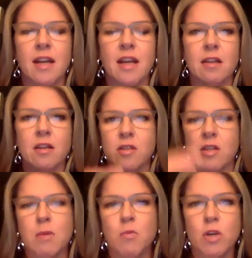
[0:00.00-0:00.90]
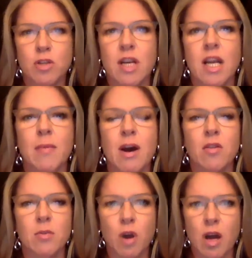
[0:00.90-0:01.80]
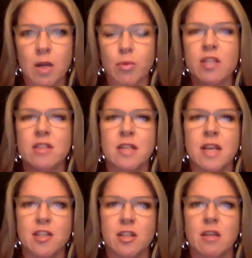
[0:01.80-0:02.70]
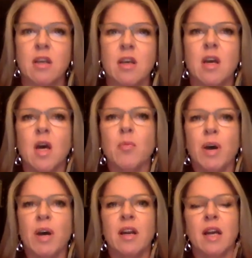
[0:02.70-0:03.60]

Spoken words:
and there's going to be more training about the product presentation, but